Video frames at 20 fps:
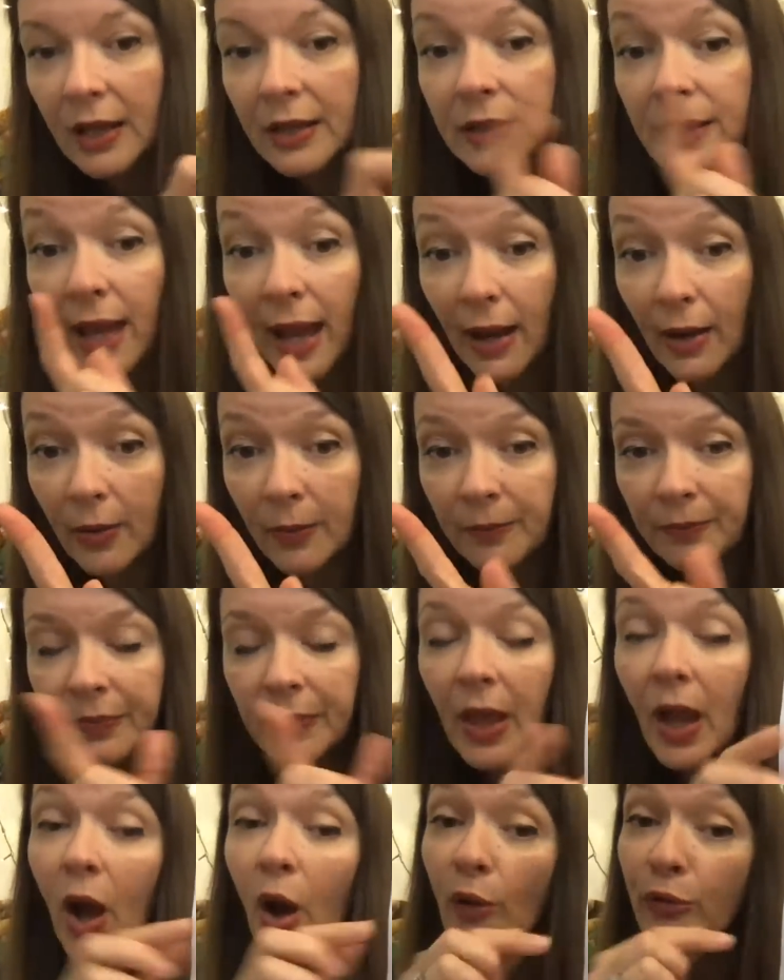Now,
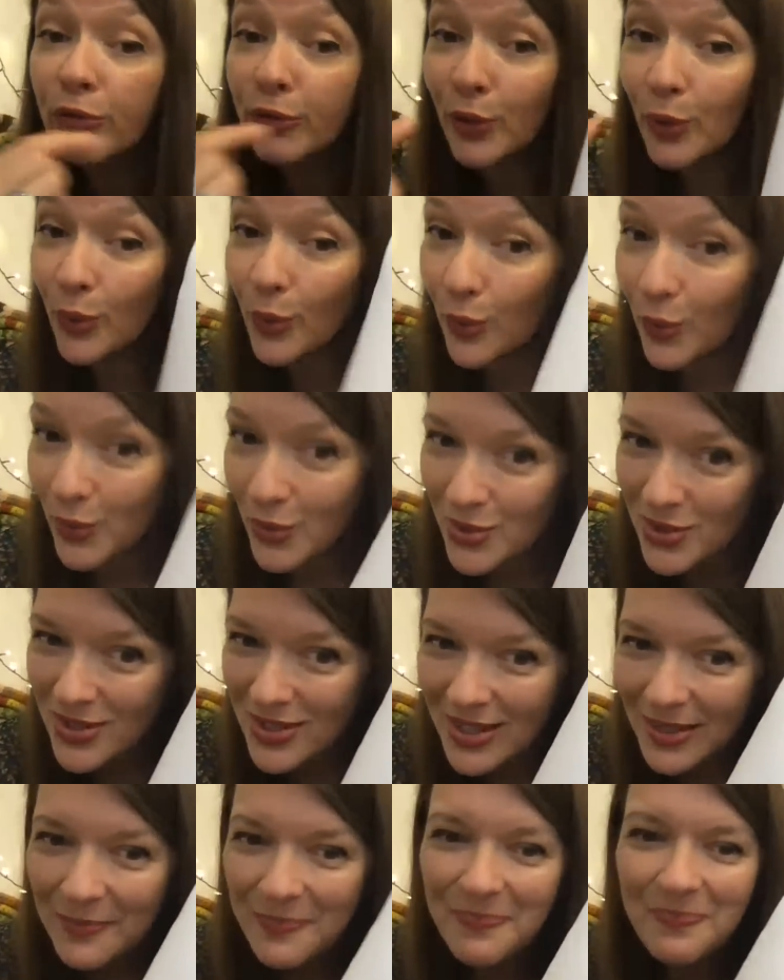of course,